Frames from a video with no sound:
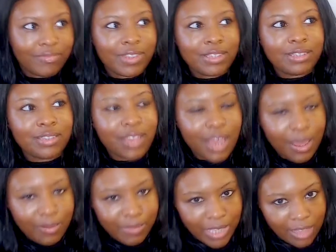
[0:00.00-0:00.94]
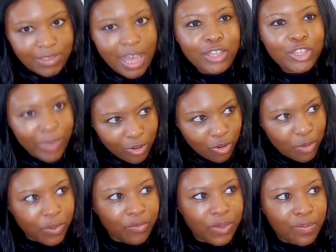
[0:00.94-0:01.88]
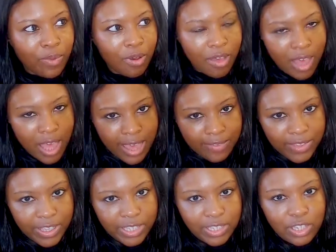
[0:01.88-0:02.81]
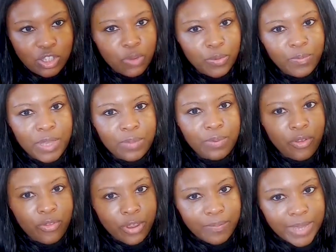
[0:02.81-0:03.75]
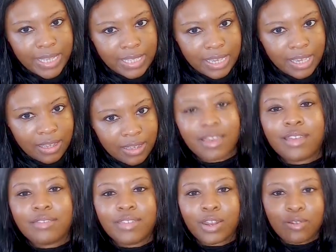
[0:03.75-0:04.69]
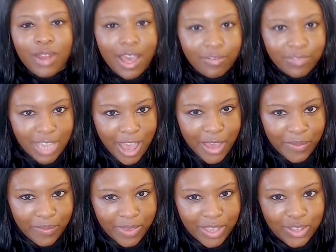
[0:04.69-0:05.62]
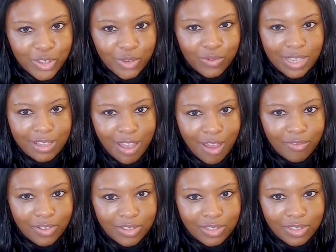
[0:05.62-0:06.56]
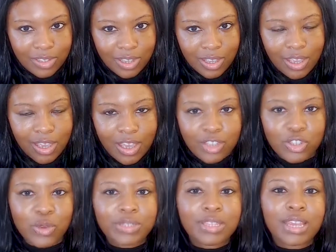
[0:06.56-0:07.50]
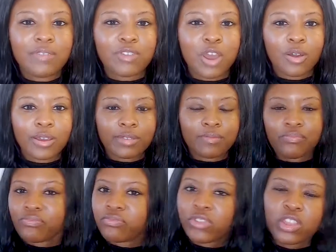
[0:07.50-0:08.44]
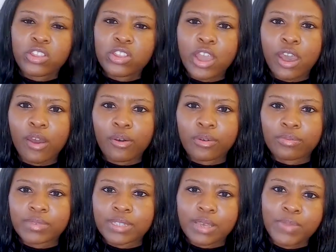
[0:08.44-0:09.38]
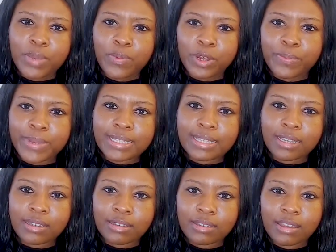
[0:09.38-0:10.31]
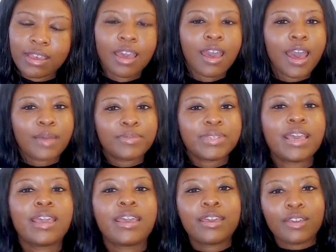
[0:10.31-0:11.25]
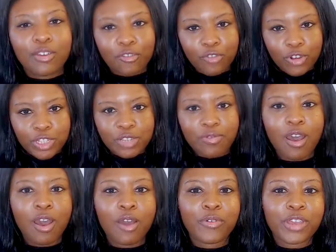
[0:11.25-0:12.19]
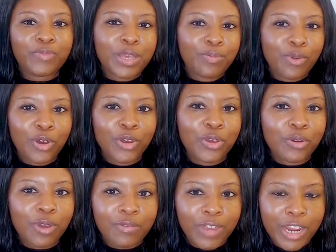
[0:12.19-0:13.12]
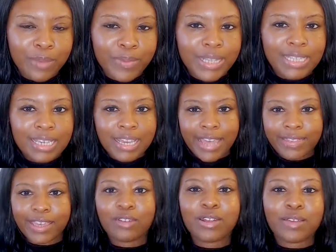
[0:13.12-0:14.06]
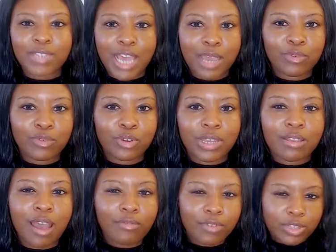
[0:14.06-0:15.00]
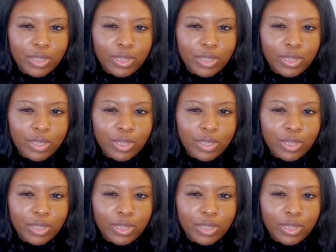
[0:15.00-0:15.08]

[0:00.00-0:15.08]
I'm telling you my group of people. This is the group of people. They're busy. They don't have time to read novels. So instead of going, no, some people are busy, I'm saying, first of all, we have people who are very busy and they don't have time to read novels.